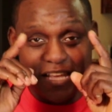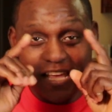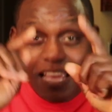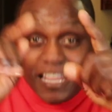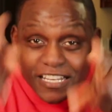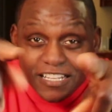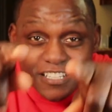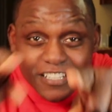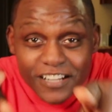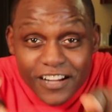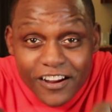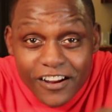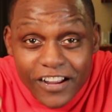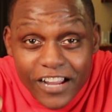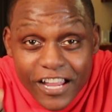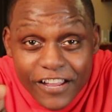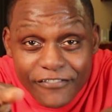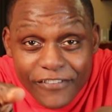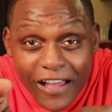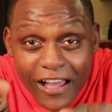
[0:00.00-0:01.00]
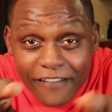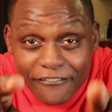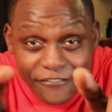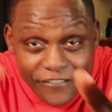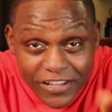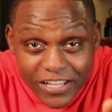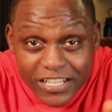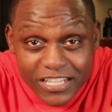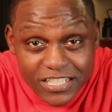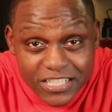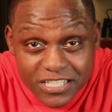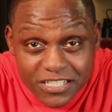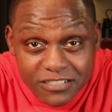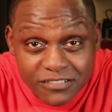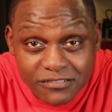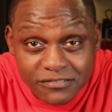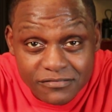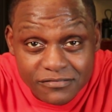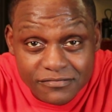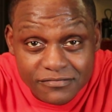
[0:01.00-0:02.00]
And little girl, if I offended
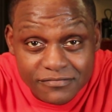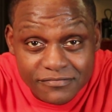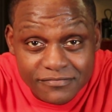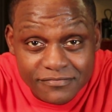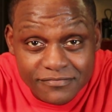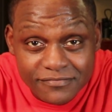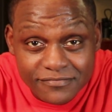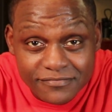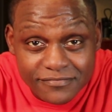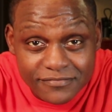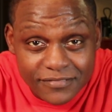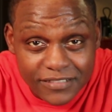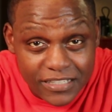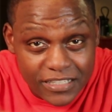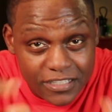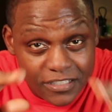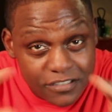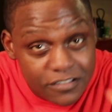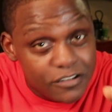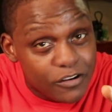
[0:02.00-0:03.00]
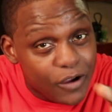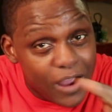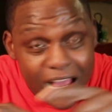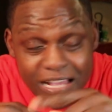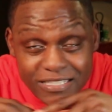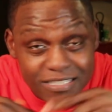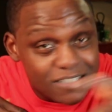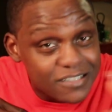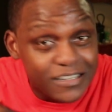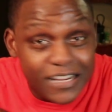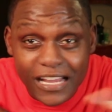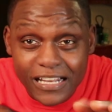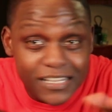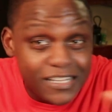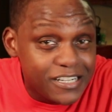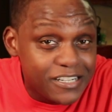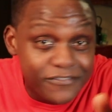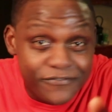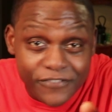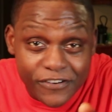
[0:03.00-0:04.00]
you, you know, I still got
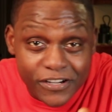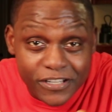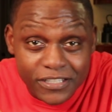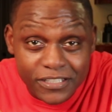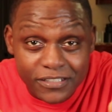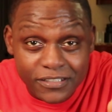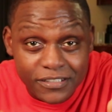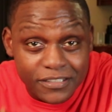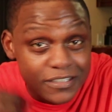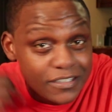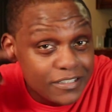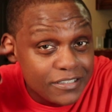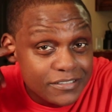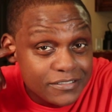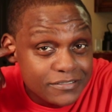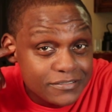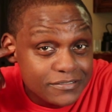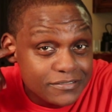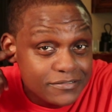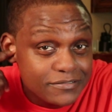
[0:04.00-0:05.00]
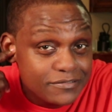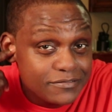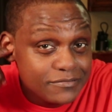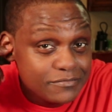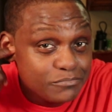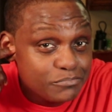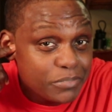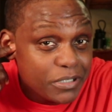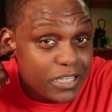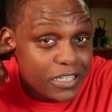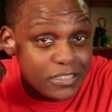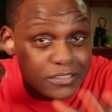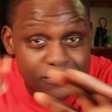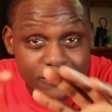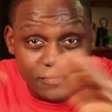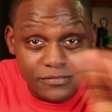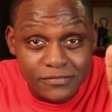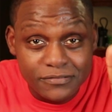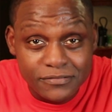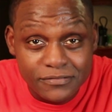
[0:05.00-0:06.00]
love for you.
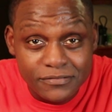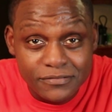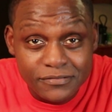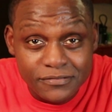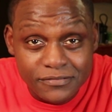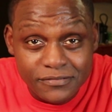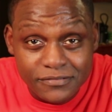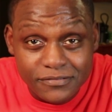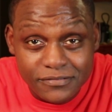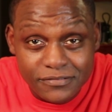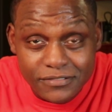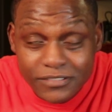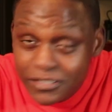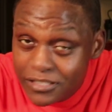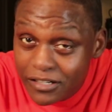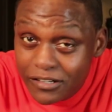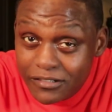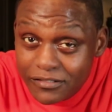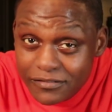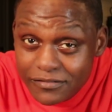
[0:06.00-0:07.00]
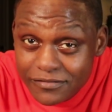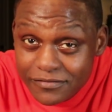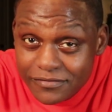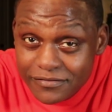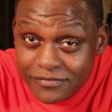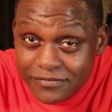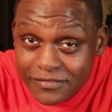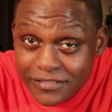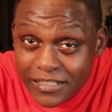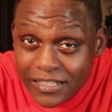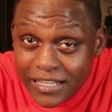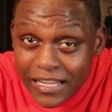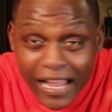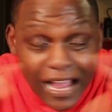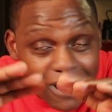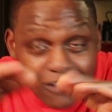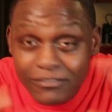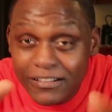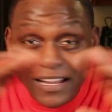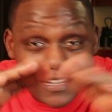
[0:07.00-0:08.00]
But, you know,
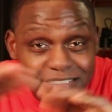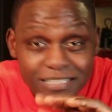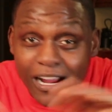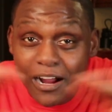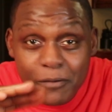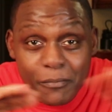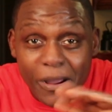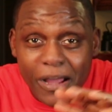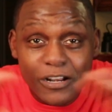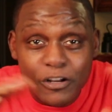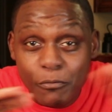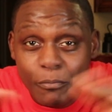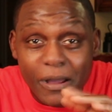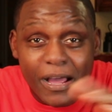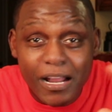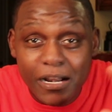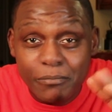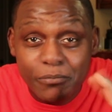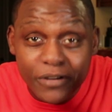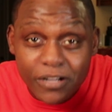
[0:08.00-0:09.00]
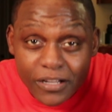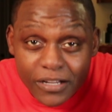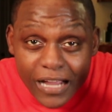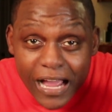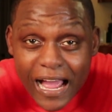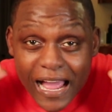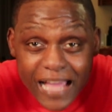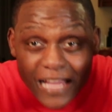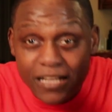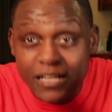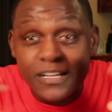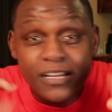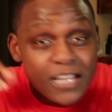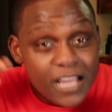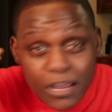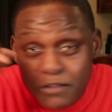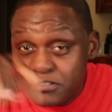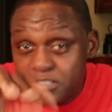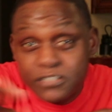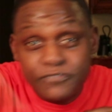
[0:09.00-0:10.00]
I don't like talking about nobody, but
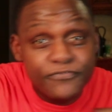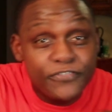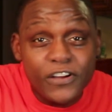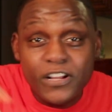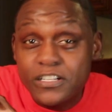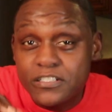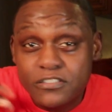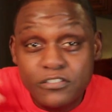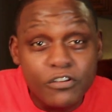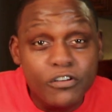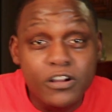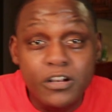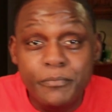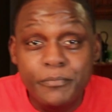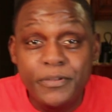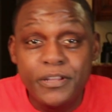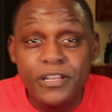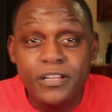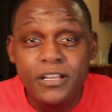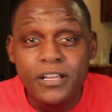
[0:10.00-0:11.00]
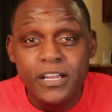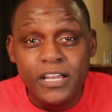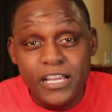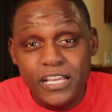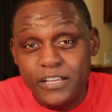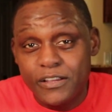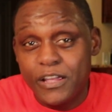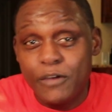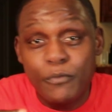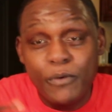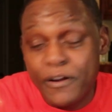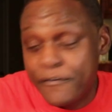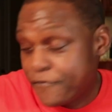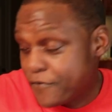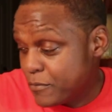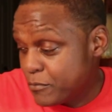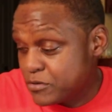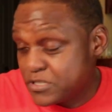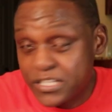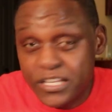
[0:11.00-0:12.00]
it was just a funny story to me. It went
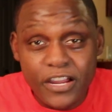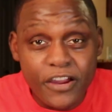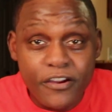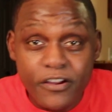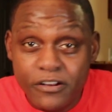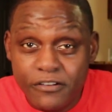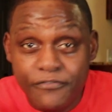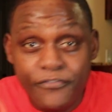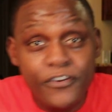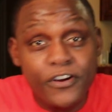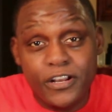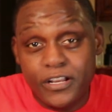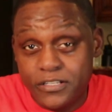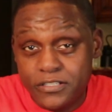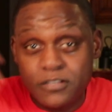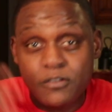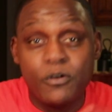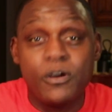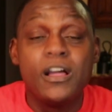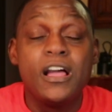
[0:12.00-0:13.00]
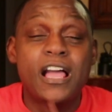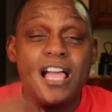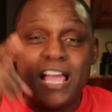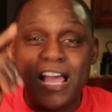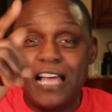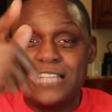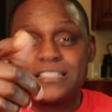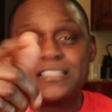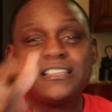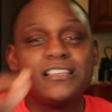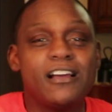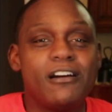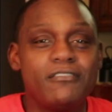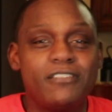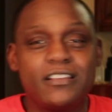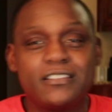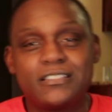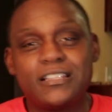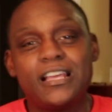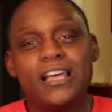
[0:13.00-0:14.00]
from scary to funny. So I'll see y'all
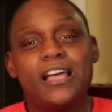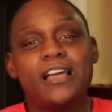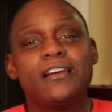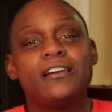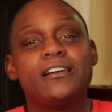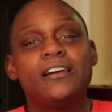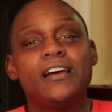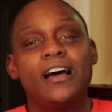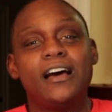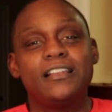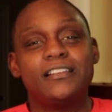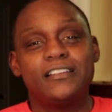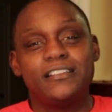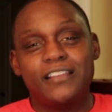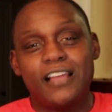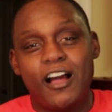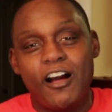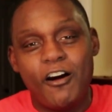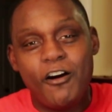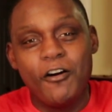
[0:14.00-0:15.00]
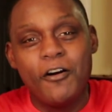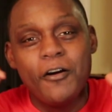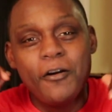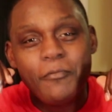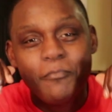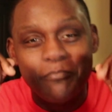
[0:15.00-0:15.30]
next time. I love y'all.